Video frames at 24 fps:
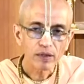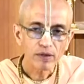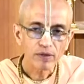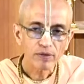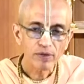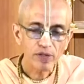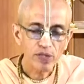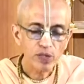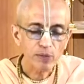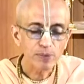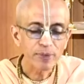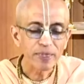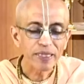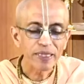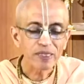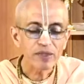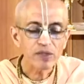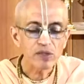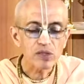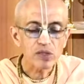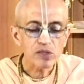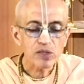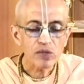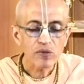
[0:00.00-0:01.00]
This
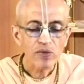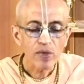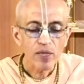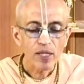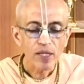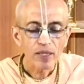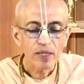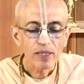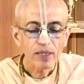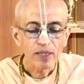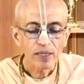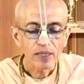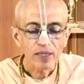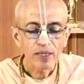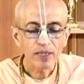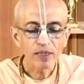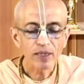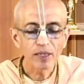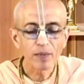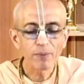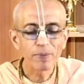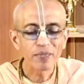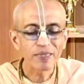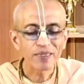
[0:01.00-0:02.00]
means in
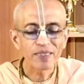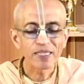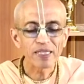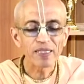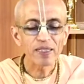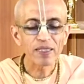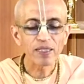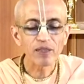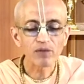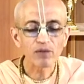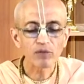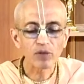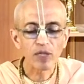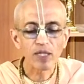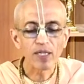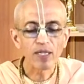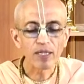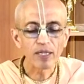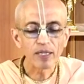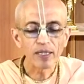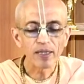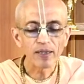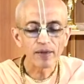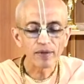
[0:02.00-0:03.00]
the material
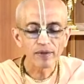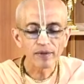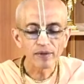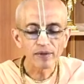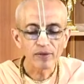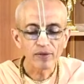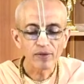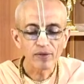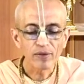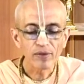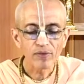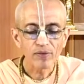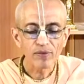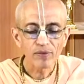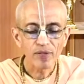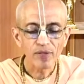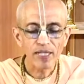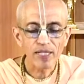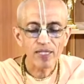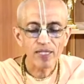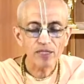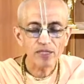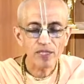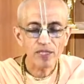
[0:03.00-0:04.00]
world
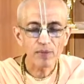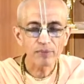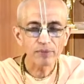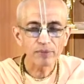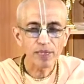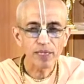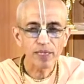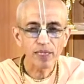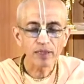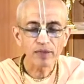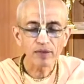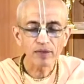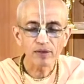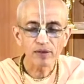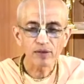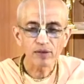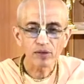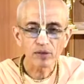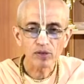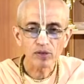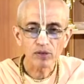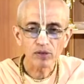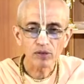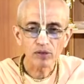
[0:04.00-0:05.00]
there is something
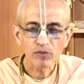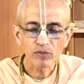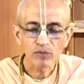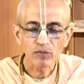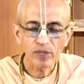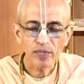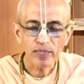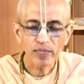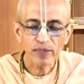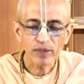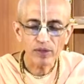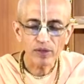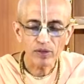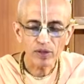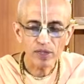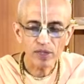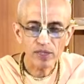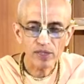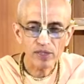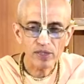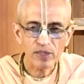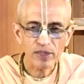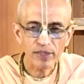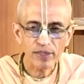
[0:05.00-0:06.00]
we
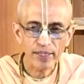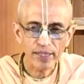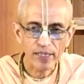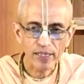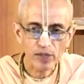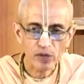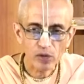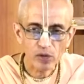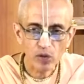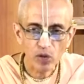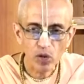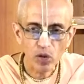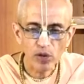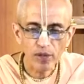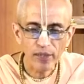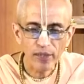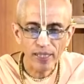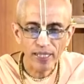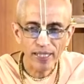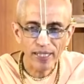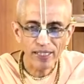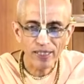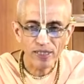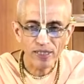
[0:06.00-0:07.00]
consider as
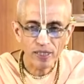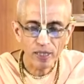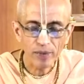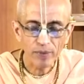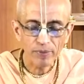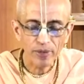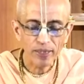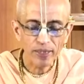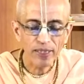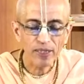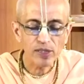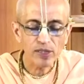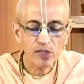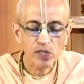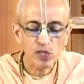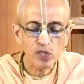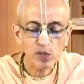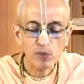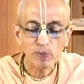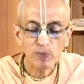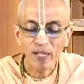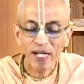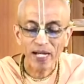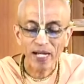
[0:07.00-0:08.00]
good and something else
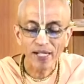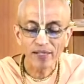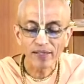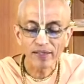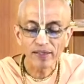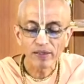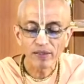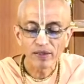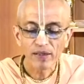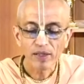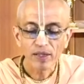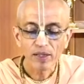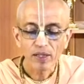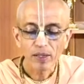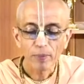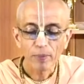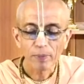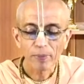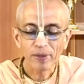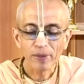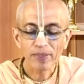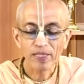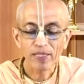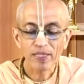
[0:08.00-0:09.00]
is bad,
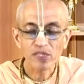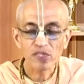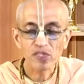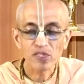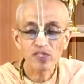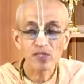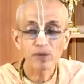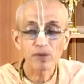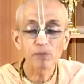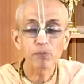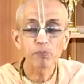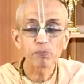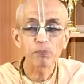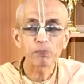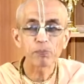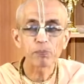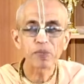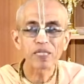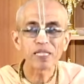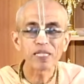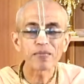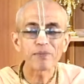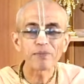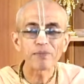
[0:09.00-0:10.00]
but they are
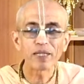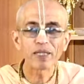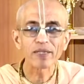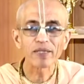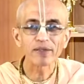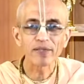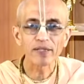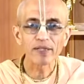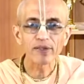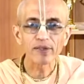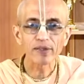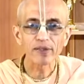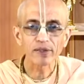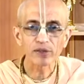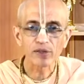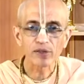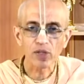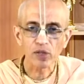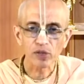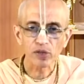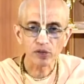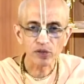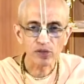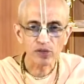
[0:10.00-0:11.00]
simply mental
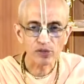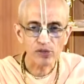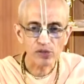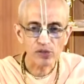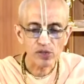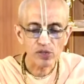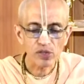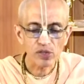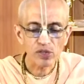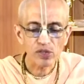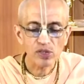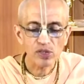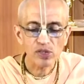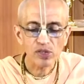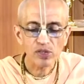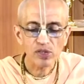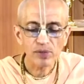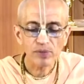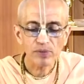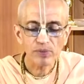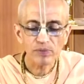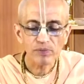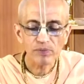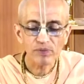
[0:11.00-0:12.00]
concoctions.
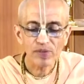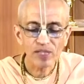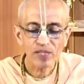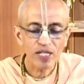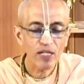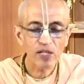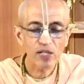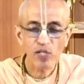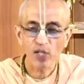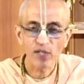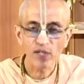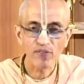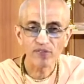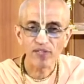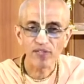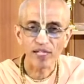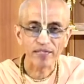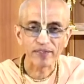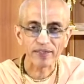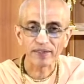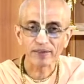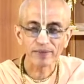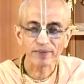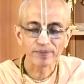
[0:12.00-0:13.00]
They are not a
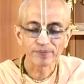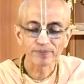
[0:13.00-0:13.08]
fact.